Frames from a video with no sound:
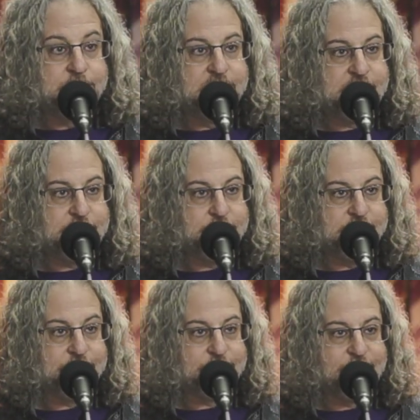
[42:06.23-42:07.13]
Thank you
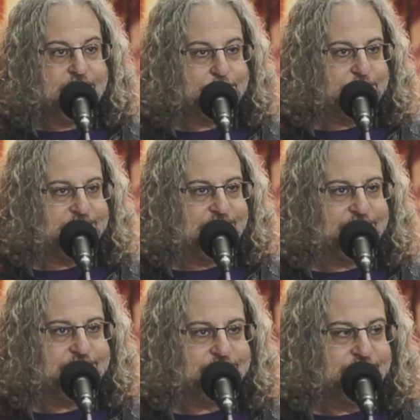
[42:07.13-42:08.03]
again for having me down
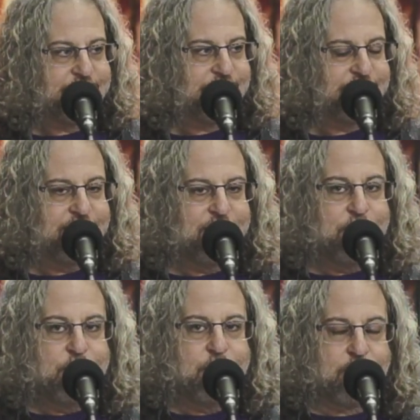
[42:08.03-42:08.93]
here.
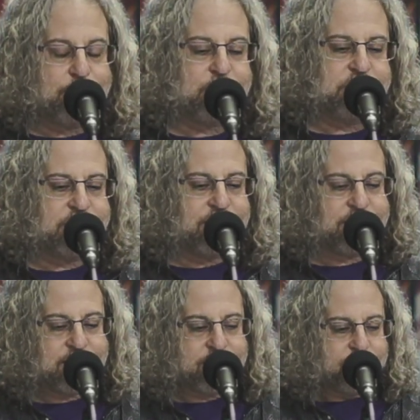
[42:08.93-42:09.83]
I appreciate it.
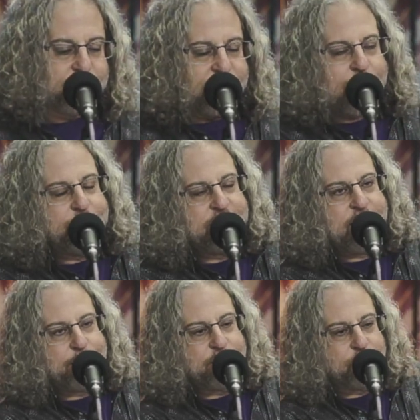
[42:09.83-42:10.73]
Thank you. Clappy,
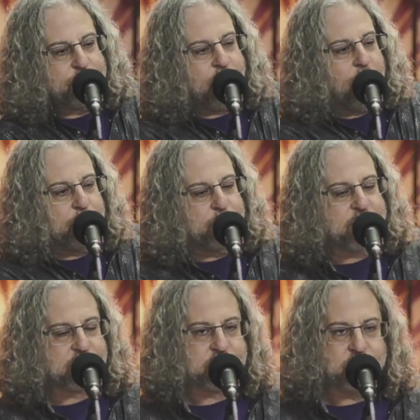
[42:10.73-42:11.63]
clappy for all the
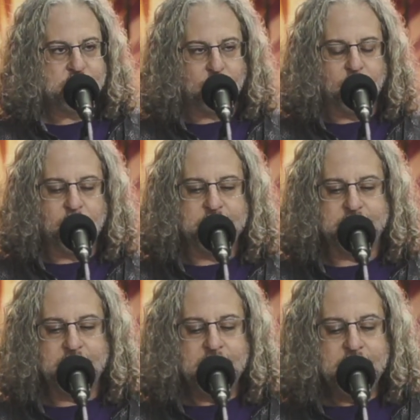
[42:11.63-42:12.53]
production, Joel
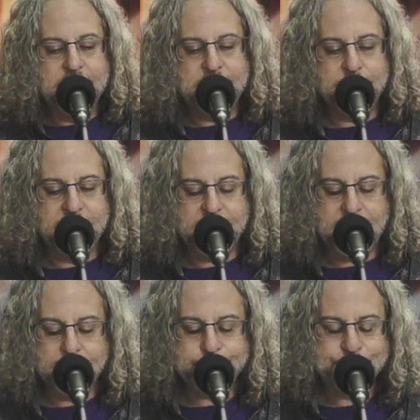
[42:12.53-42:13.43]
and Tim, the
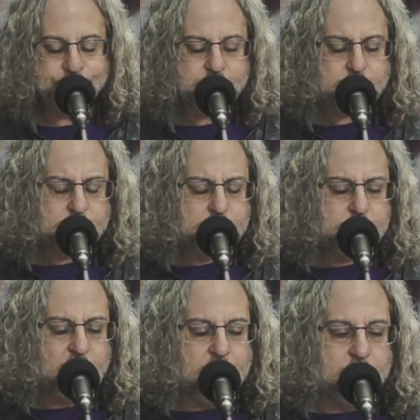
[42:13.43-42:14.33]
gang.
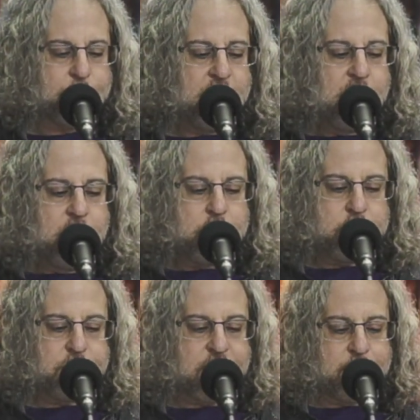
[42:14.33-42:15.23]
You
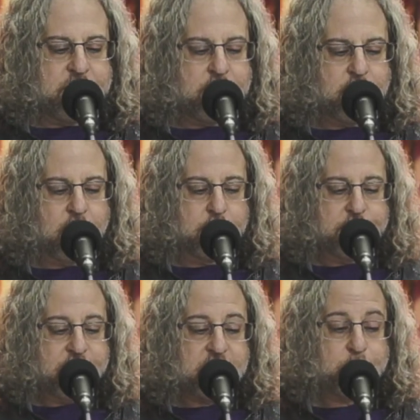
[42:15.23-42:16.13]
can find me on
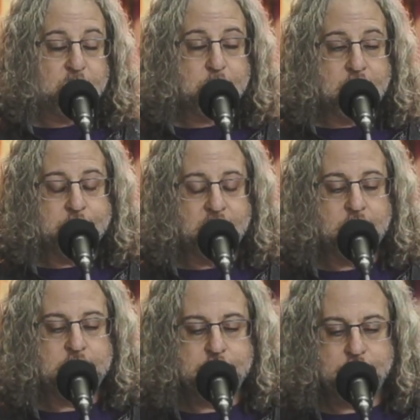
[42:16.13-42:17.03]
Facebook
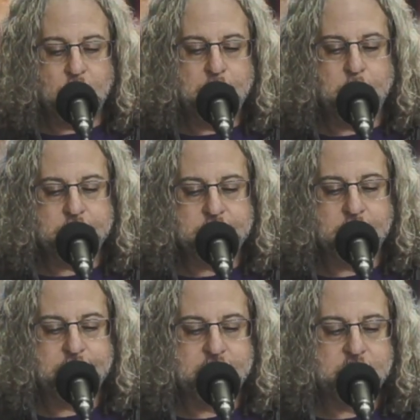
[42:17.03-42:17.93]
primarily, FlowPoetry on
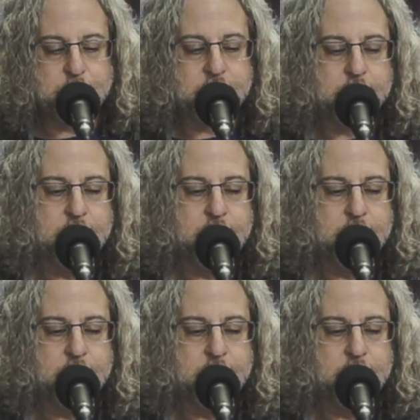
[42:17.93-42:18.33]
Facebook.